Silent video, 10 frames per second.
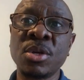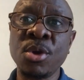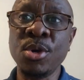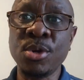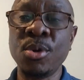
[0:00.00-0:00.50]

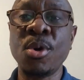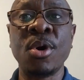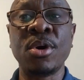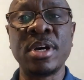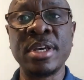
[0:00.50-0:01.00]
Google
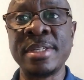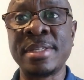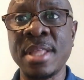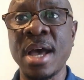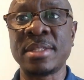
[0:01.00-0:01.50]
or
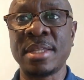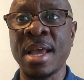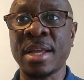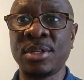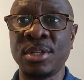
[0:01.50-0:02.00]
is not
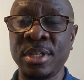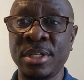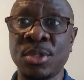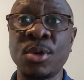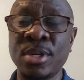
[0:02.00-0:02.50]

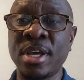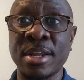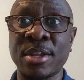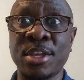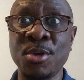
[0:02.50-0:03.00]
actually is not
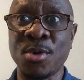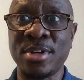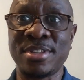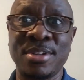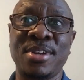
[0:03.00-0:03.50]
the
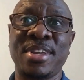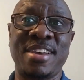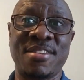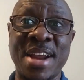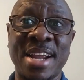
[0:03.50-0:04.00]
keyword is no longer
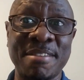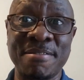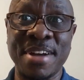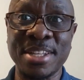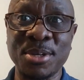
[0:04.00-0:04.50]
a
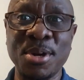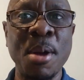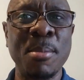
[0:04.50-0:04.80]
ranking factor,